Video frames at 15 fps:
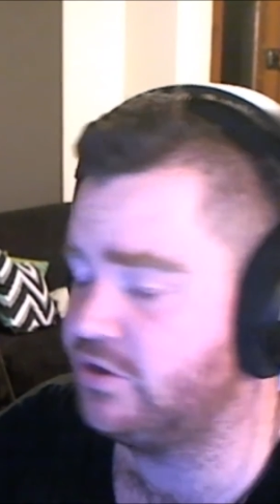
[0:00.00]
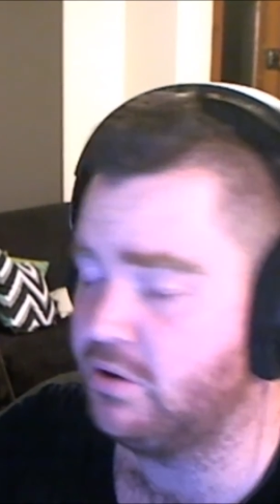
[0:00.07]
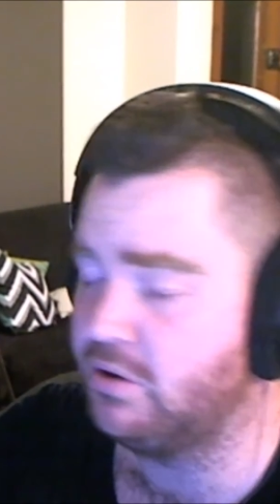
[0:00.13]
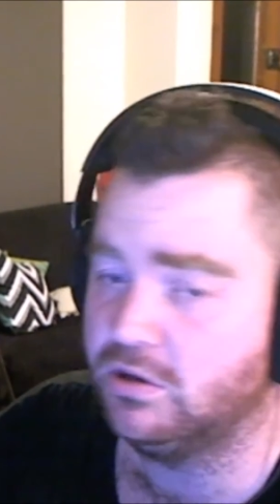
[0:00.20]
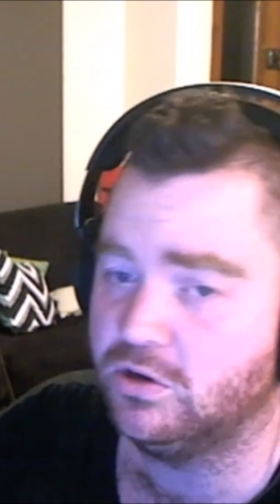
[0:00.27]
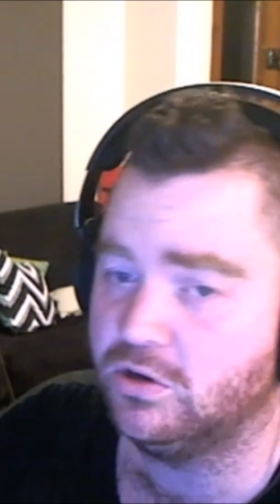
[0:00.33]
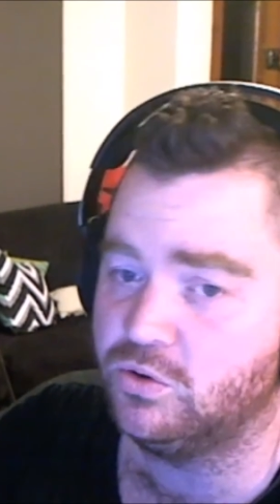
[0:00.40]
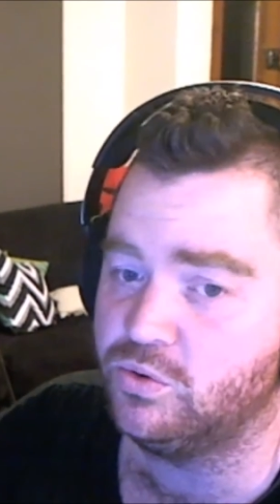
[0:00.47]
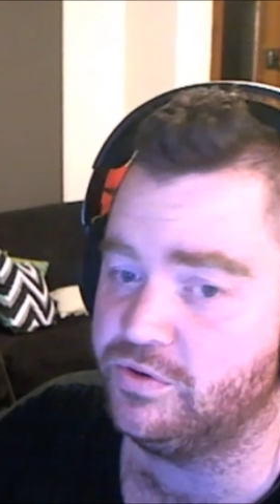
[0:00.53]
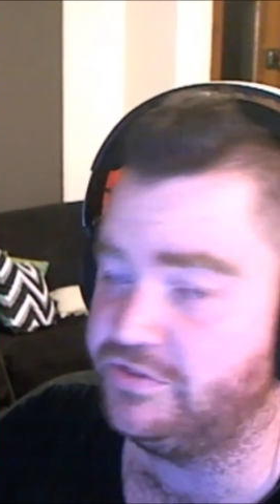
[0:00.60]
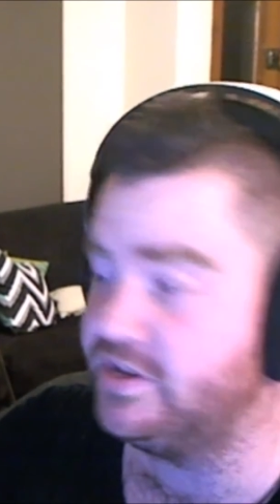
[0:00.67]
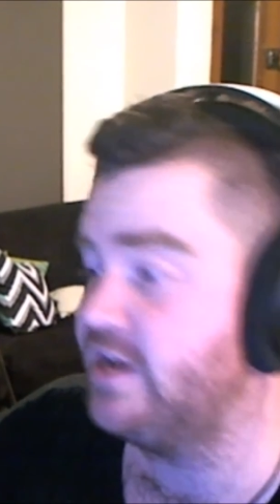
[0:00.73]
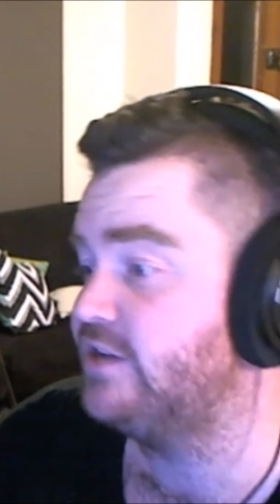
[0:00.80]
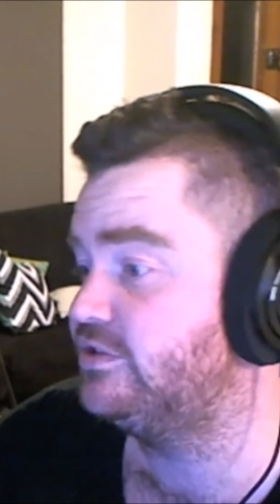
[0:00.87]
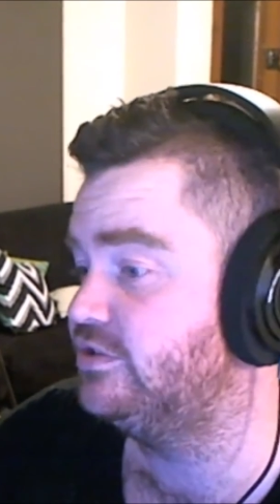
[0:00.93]
along with
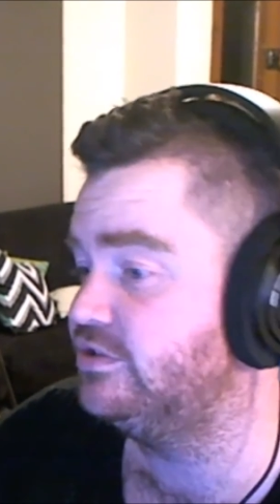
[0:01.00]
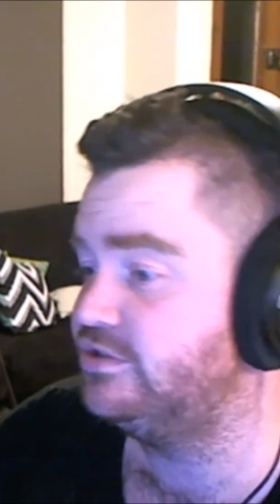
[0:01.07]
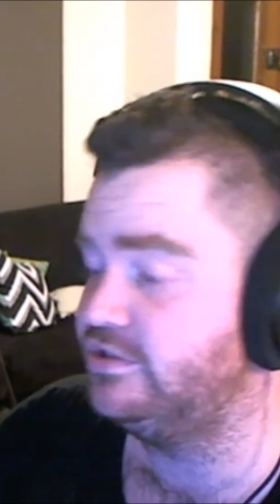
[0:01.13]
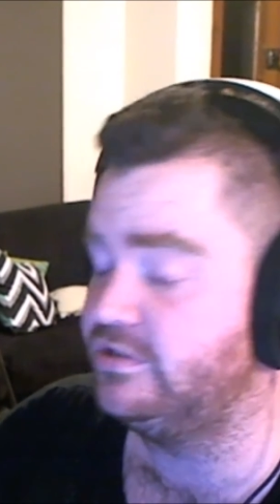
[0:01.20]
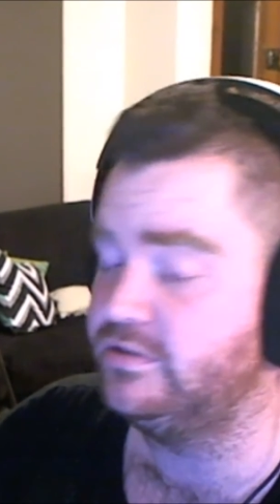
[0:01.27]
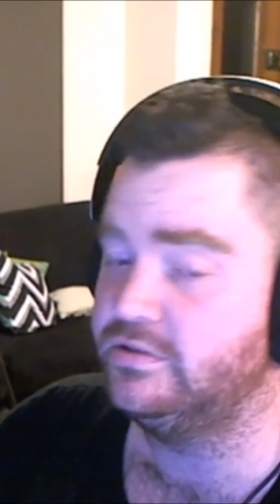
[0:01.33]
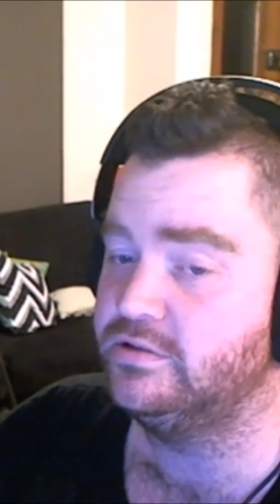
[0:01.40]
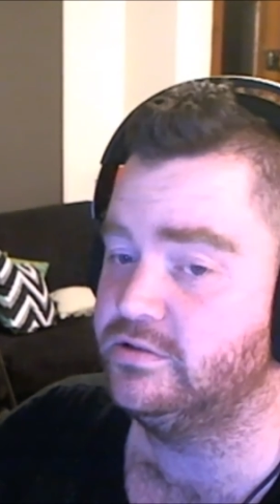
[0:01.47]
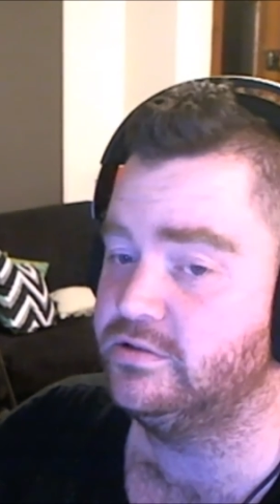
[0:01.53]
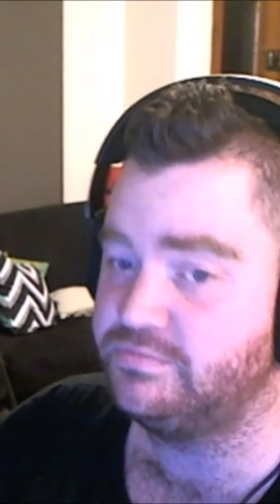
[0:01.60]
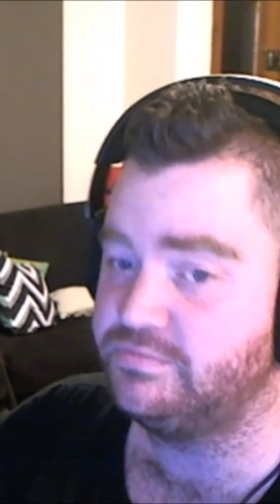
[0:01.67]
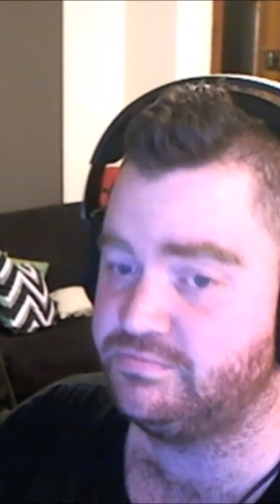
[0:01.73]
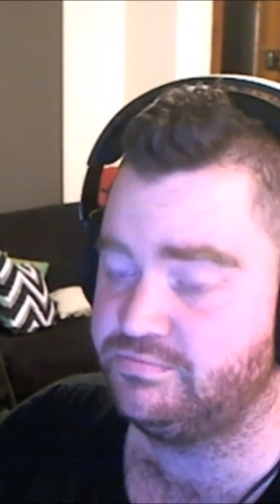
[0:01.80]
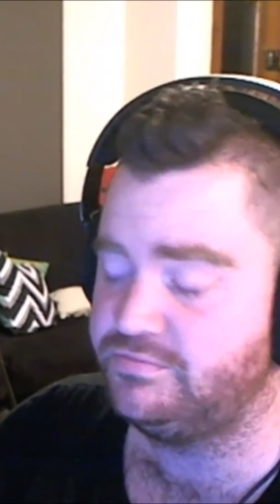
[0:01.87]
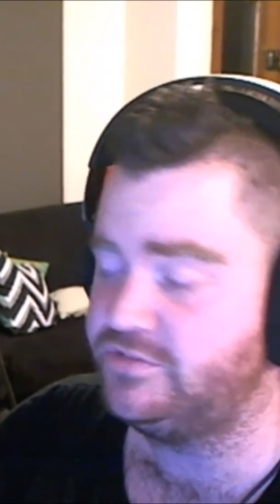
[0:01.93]
DACs that sit in the
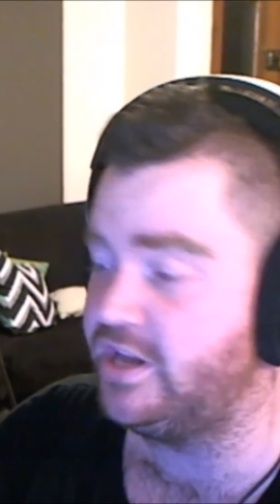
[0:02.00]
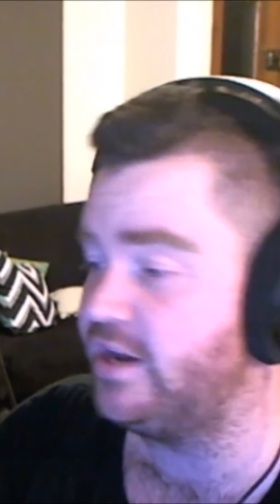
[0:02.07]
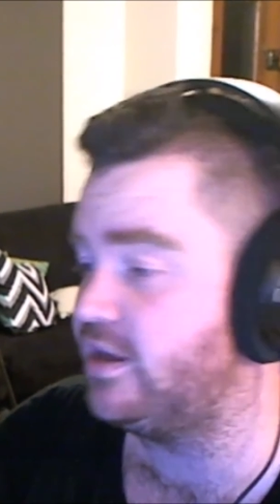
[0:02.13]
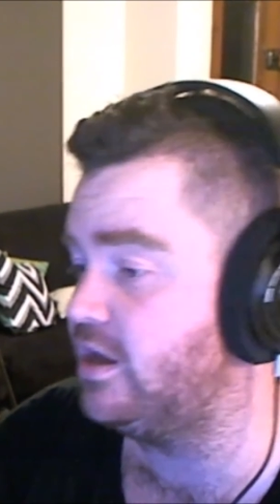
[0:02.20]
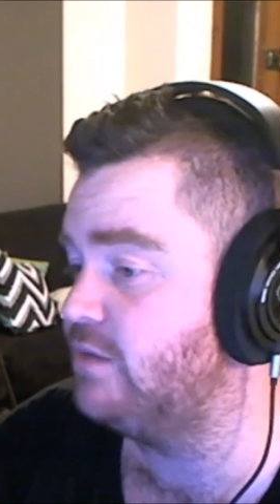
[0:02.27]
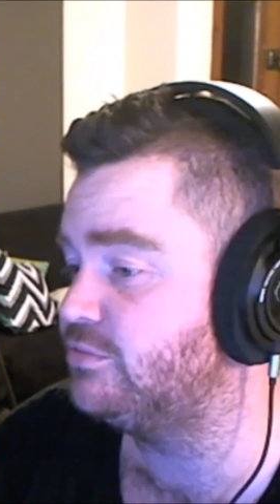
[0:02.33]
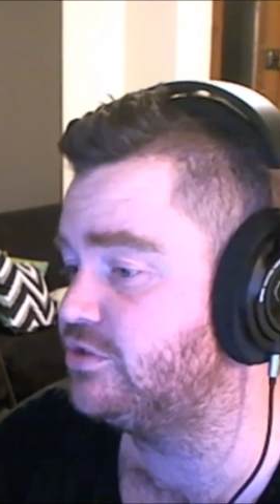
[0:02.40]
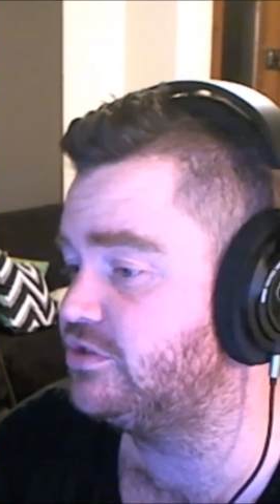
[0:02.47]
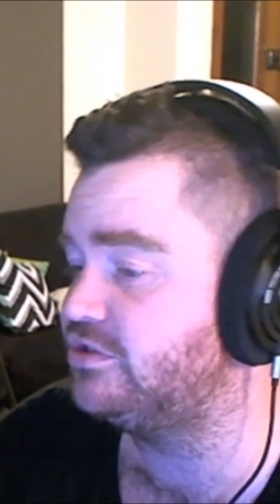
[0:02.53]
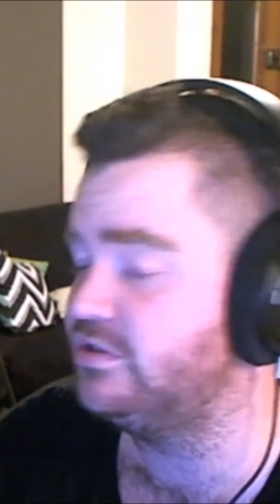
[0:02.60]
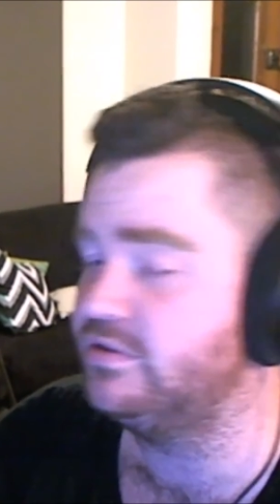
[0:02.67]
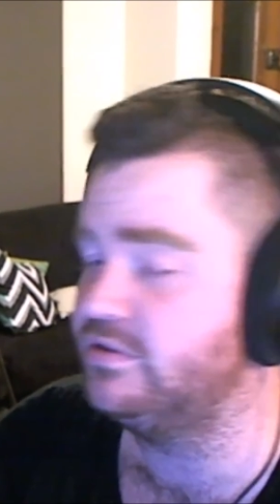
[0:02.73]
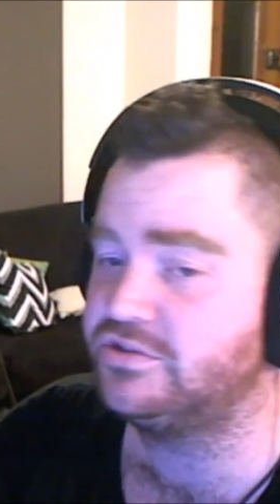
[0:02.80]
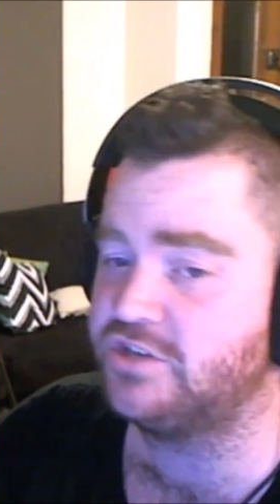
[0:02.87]
DAC amps that sit in the sub